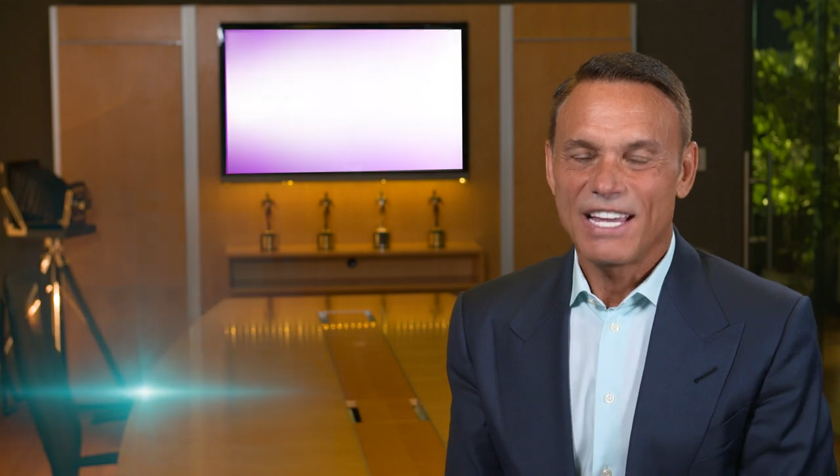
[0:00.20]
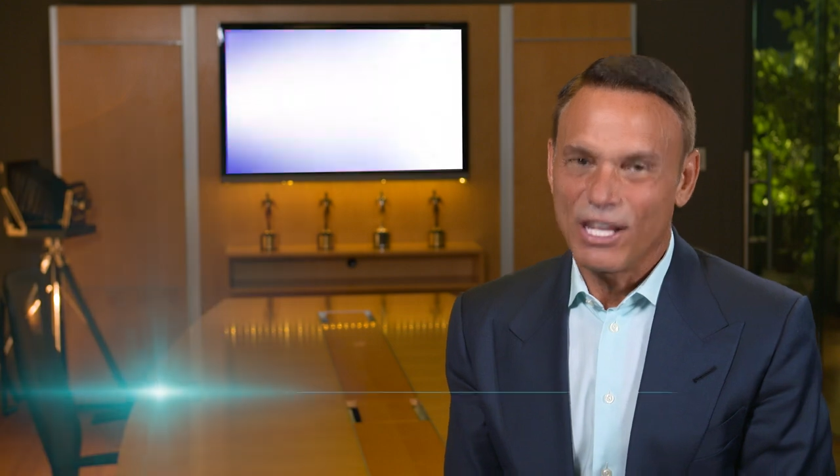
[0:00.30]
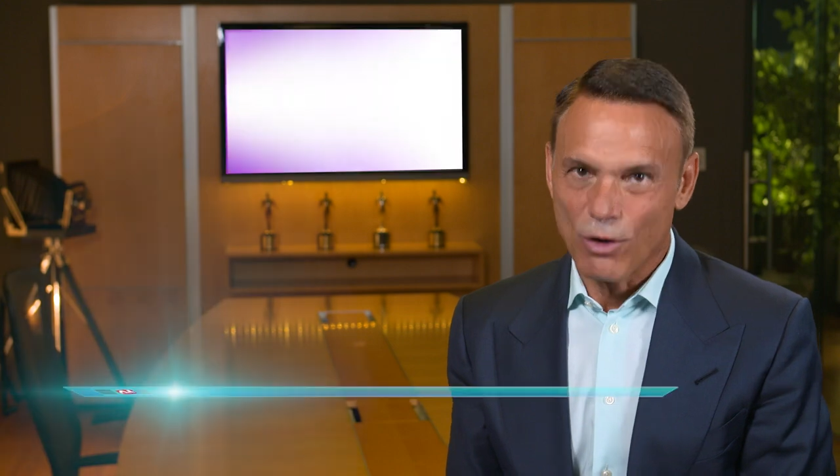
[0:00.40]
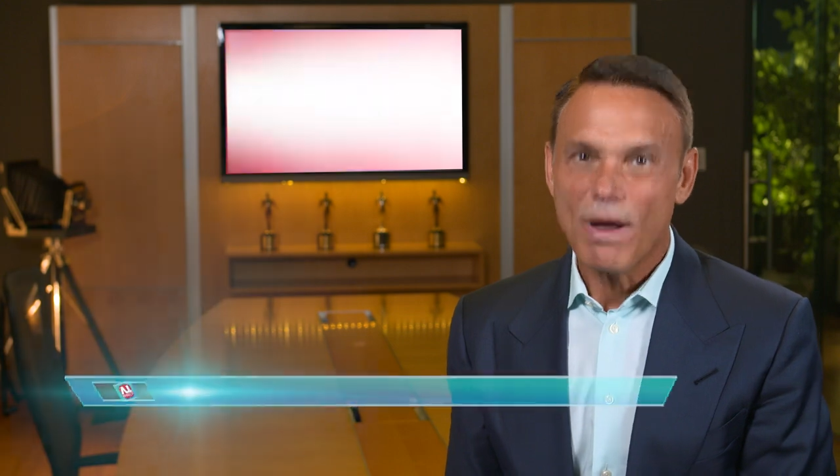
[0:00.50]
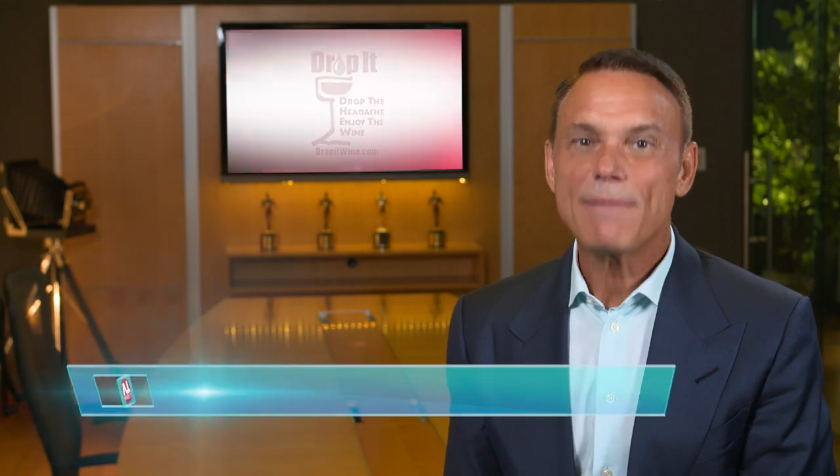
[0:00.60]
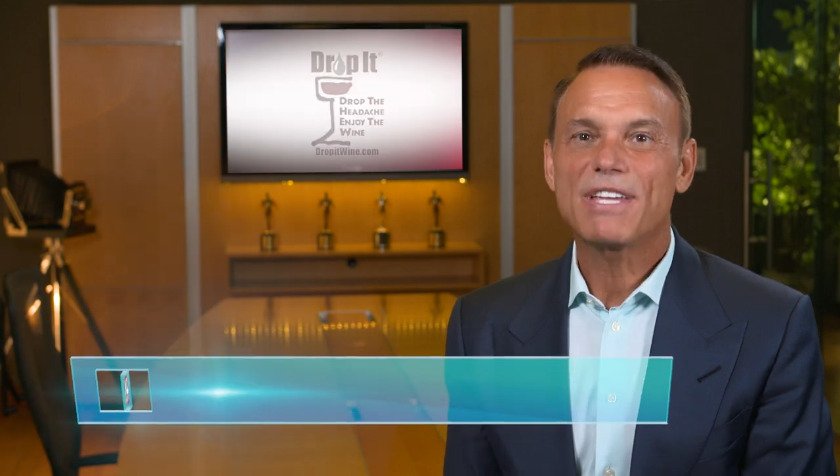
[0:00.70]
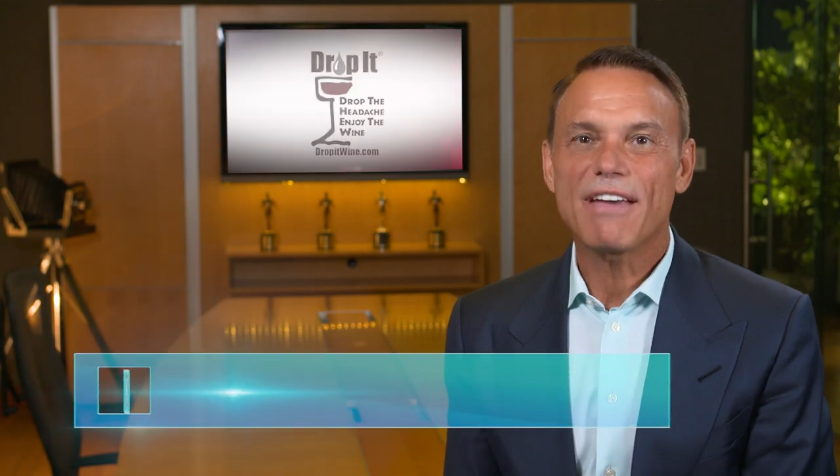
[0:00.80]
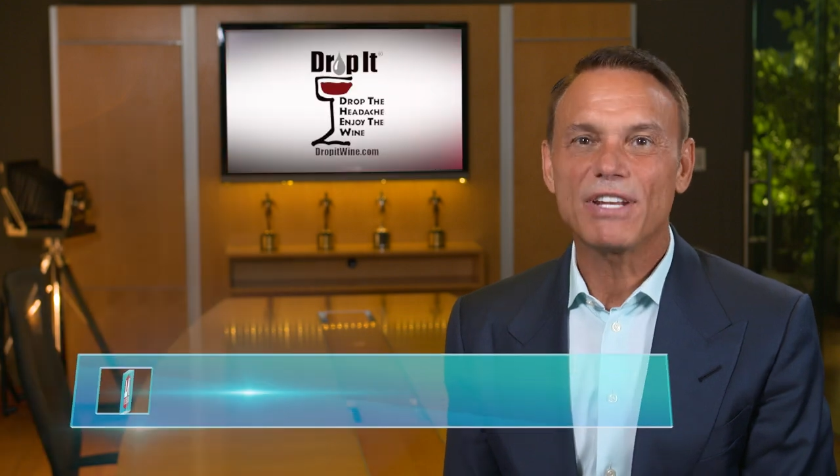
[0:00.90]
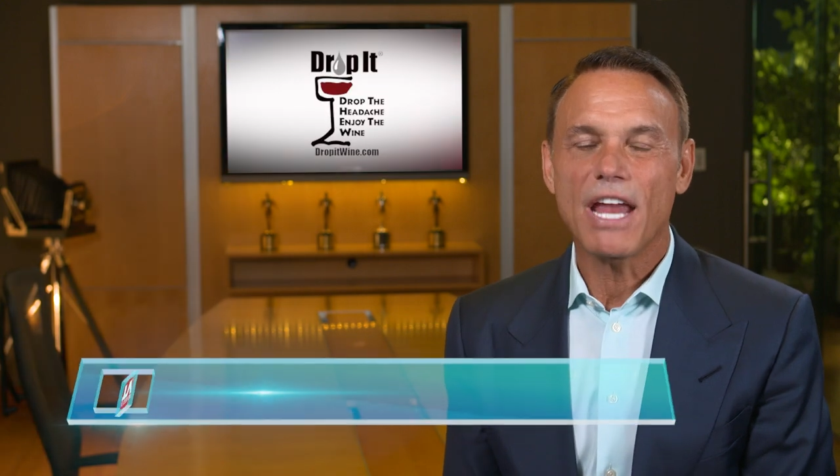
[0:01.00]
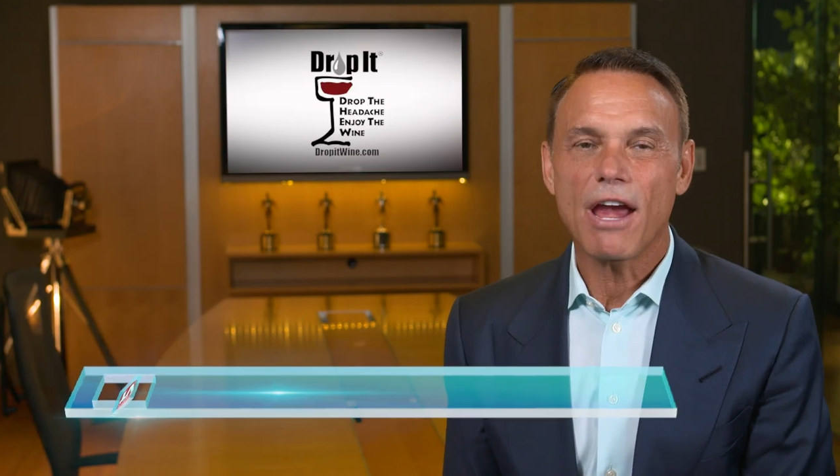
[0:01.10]
Hello, I'm
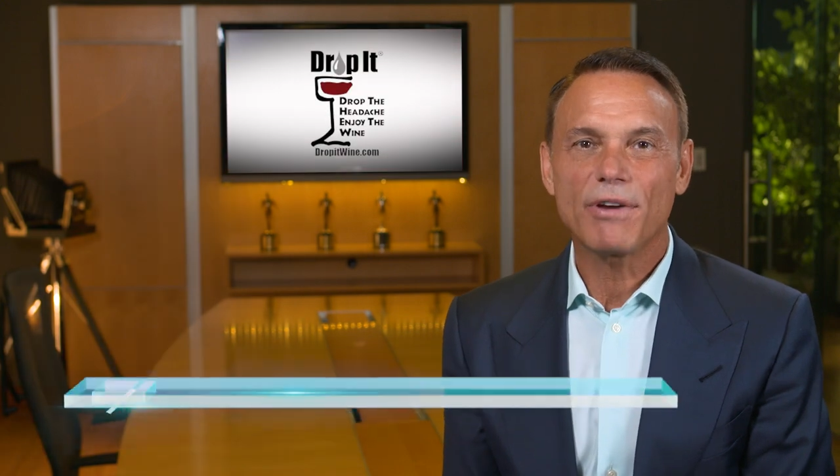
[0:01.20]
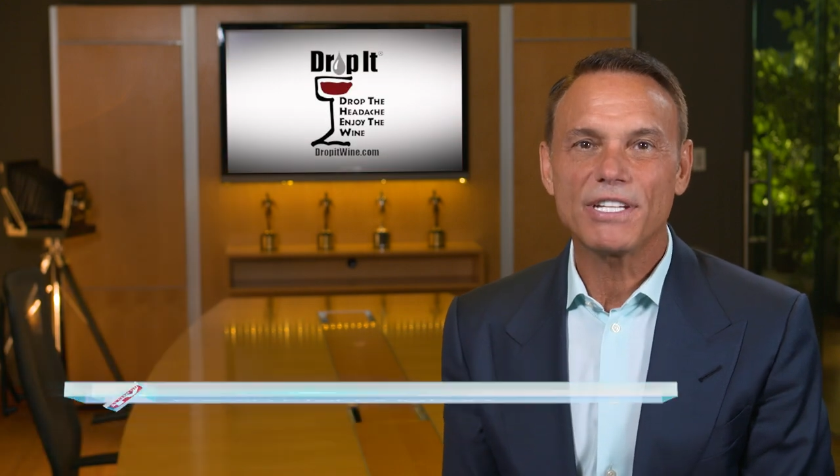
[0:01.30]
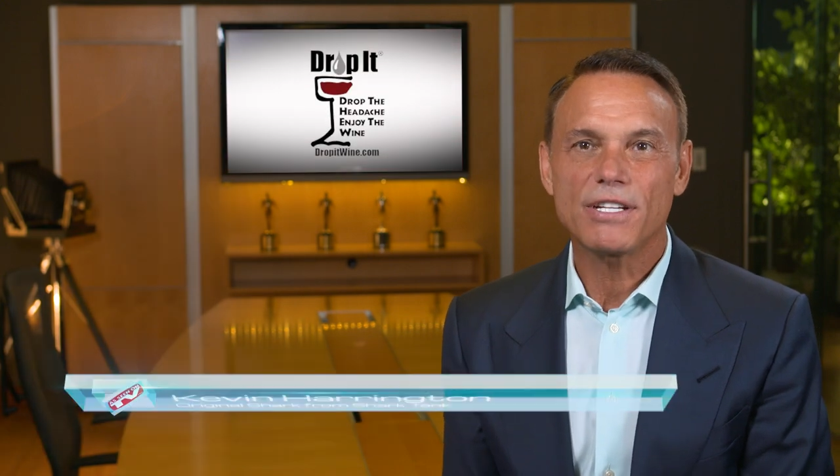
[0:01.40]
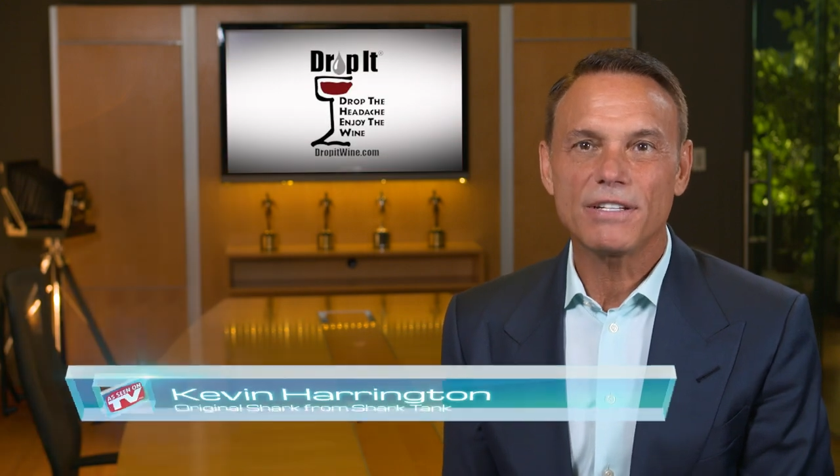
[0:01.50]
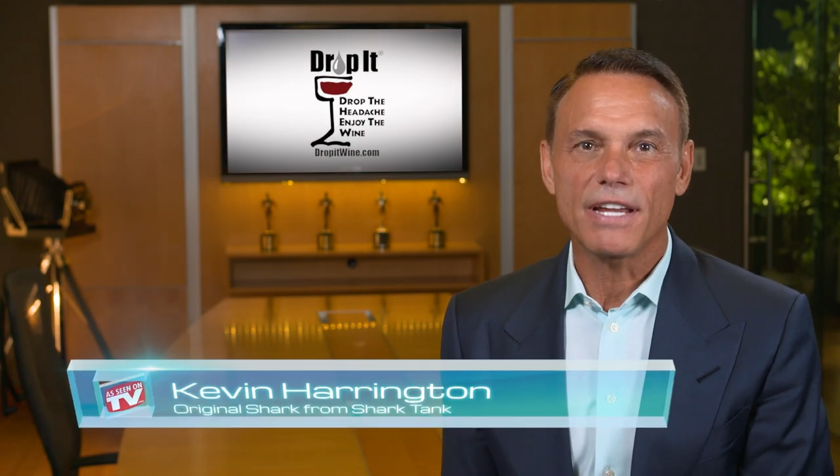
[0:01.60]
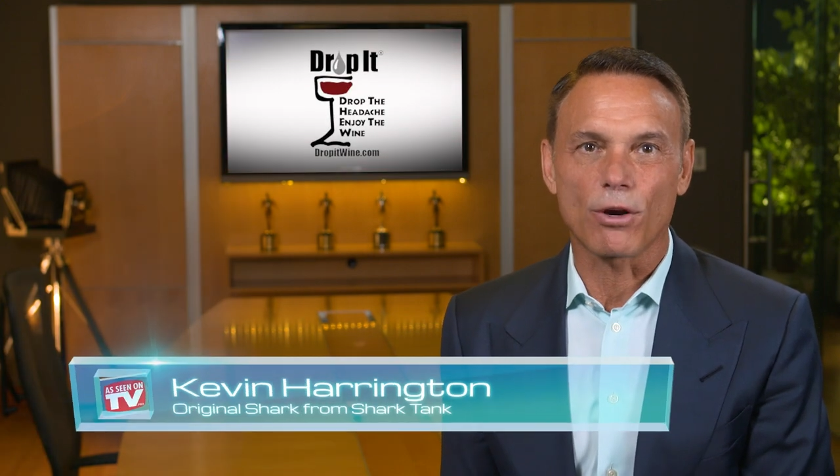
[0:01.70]
Kevin Harrington,